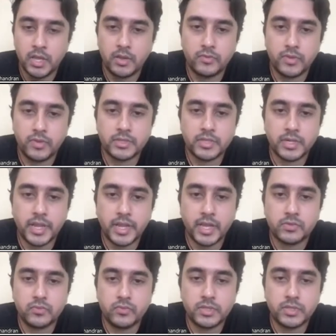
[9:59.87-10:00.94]
if there's a
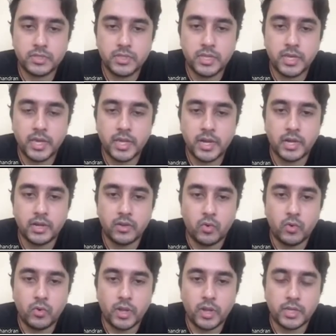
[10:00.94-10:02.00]
text which is there and you
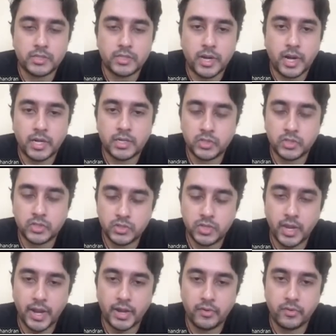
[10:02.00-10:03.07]
want to extract just
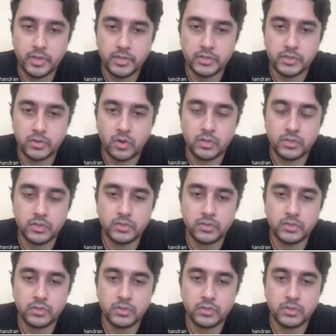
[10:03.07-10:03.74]
the address or